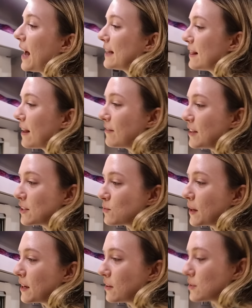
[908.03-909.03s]
I love these
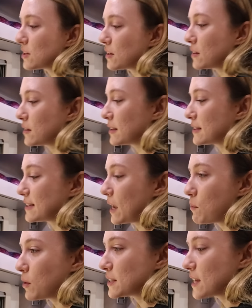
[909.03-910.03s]
windows. They're the
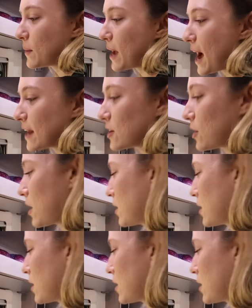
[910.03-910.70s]
same ones that we had in our